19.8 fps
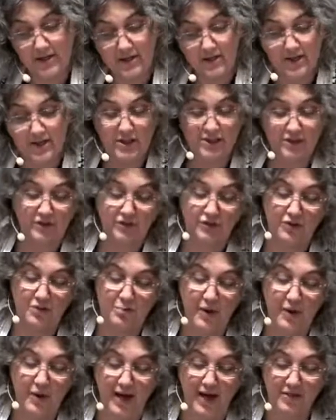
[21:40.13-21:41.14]
Teach us the
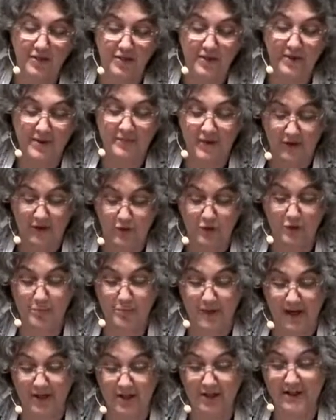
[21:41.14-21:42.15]
path to a
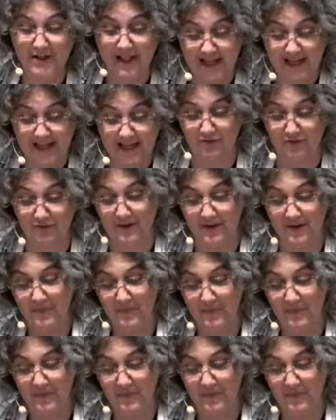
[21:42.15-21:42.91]
better life.